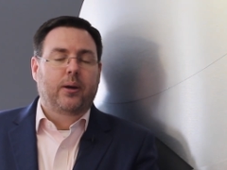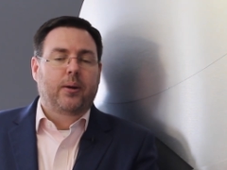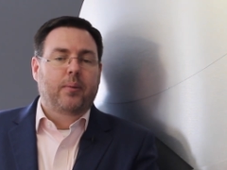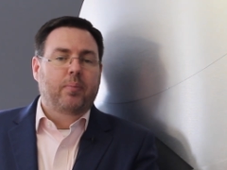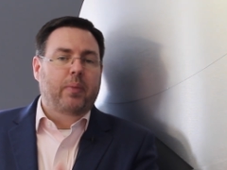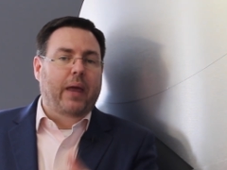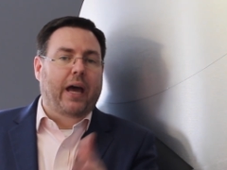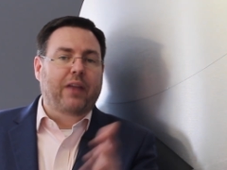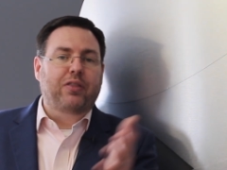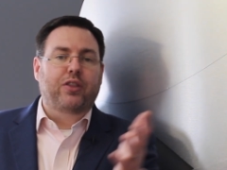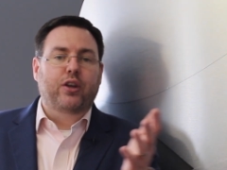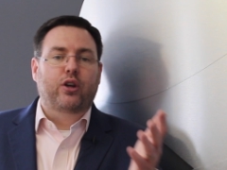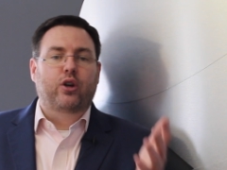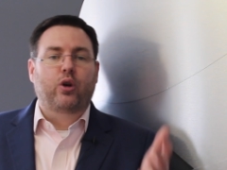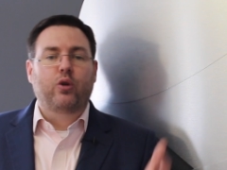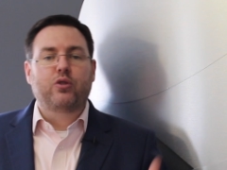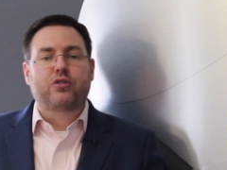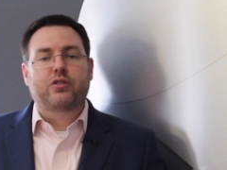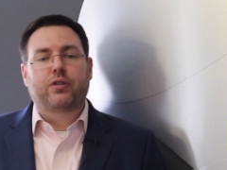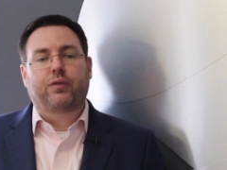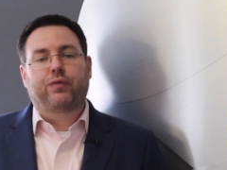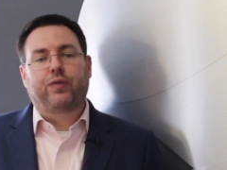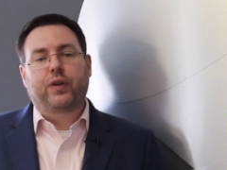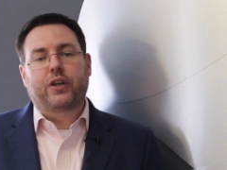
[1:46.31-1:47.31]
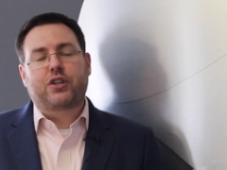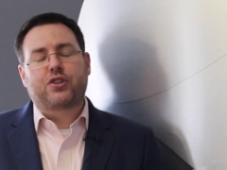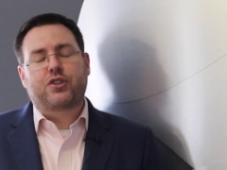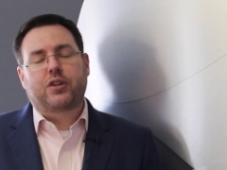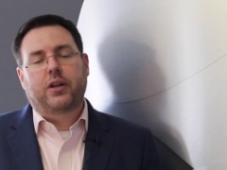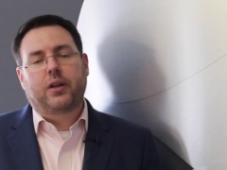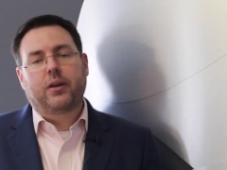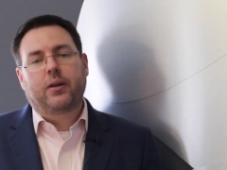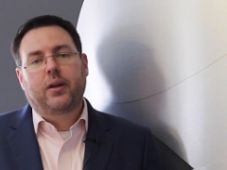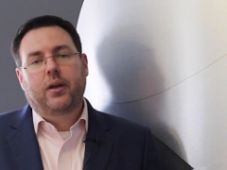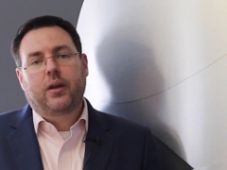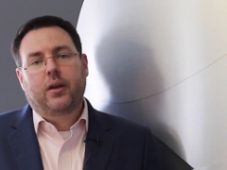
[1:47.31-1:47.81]
At the
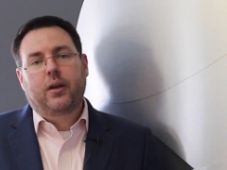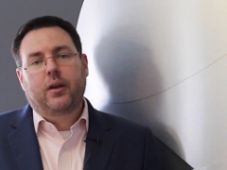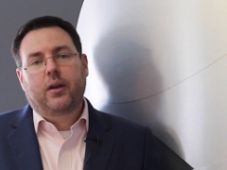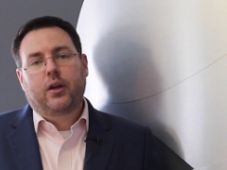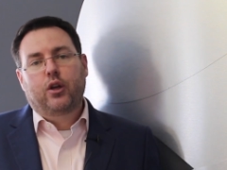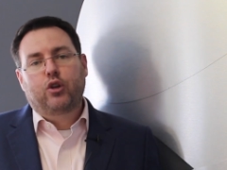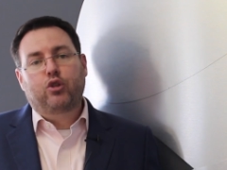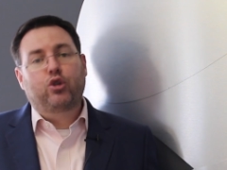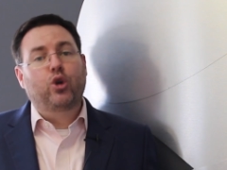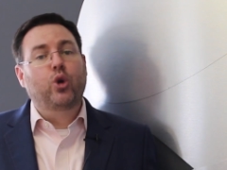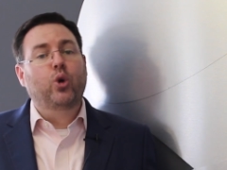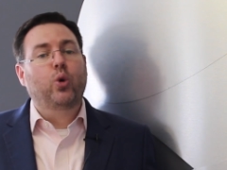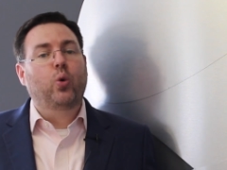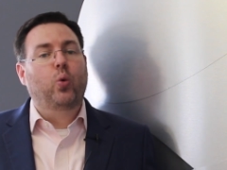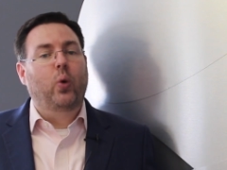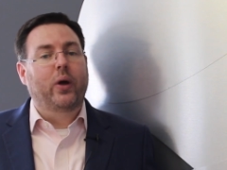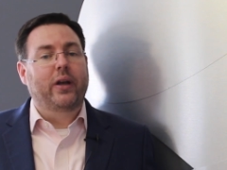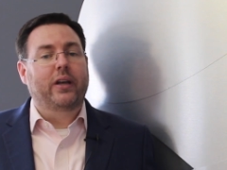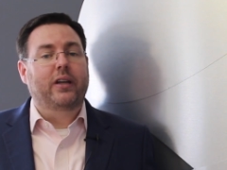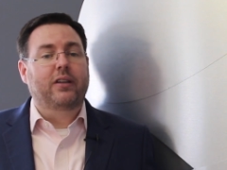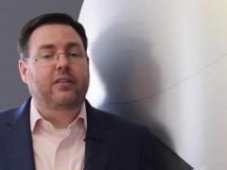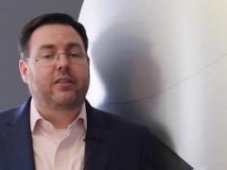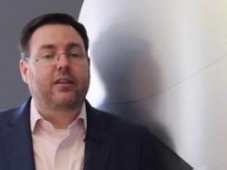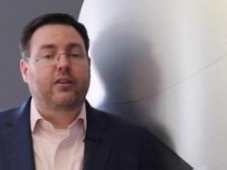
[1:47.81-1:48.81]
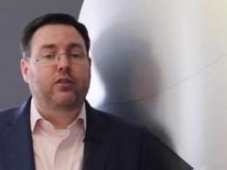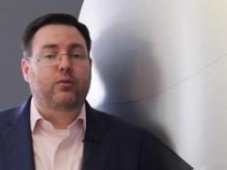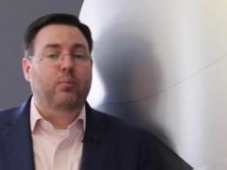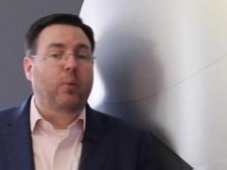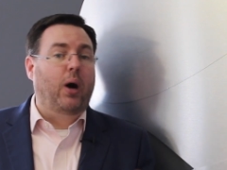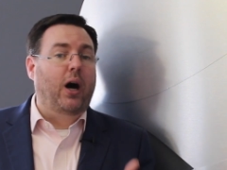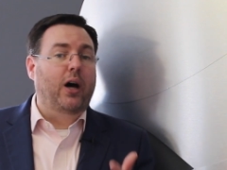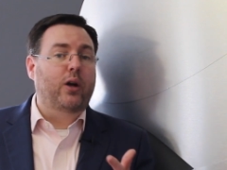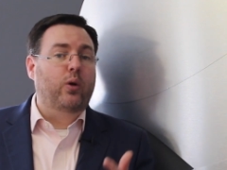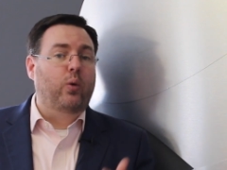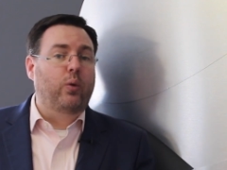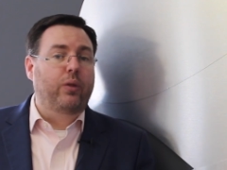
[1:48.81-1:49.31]
crucifixion, two witnesses
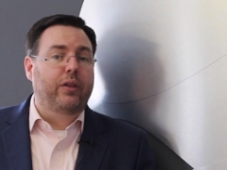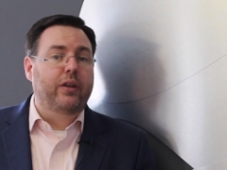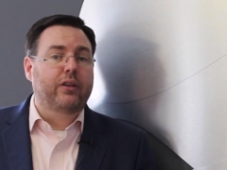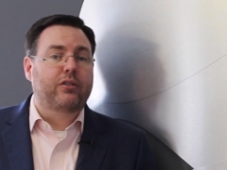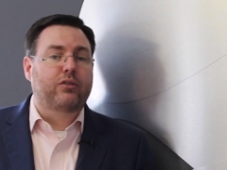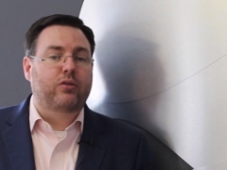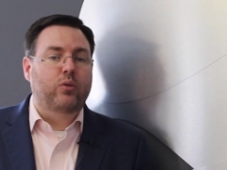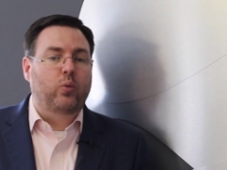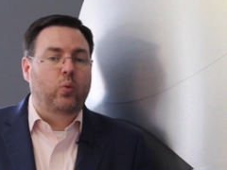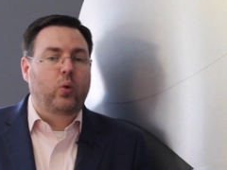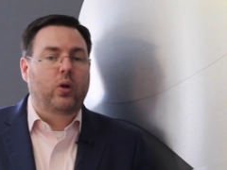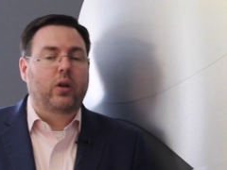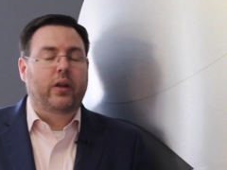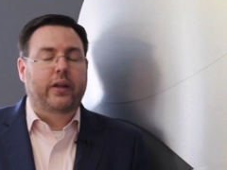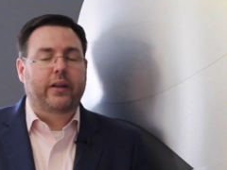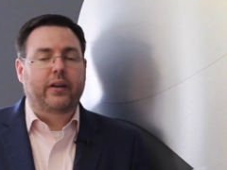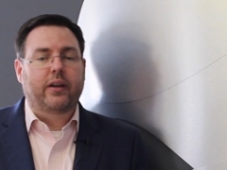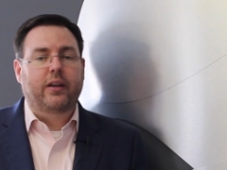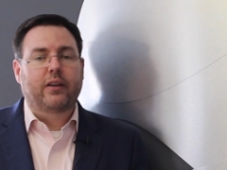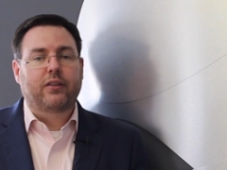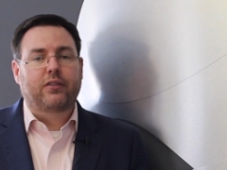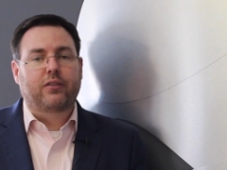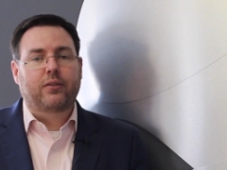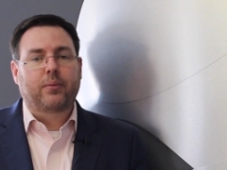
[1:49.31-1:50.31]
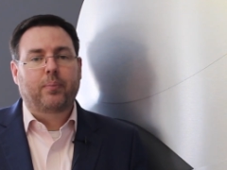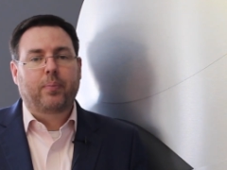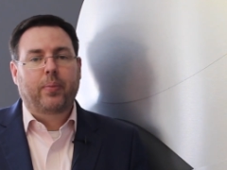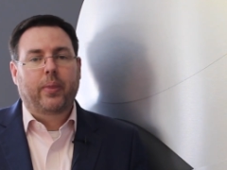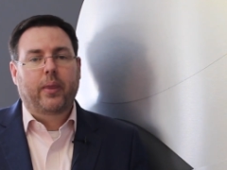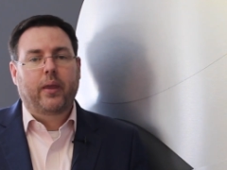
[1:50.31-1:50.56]
model this willingness: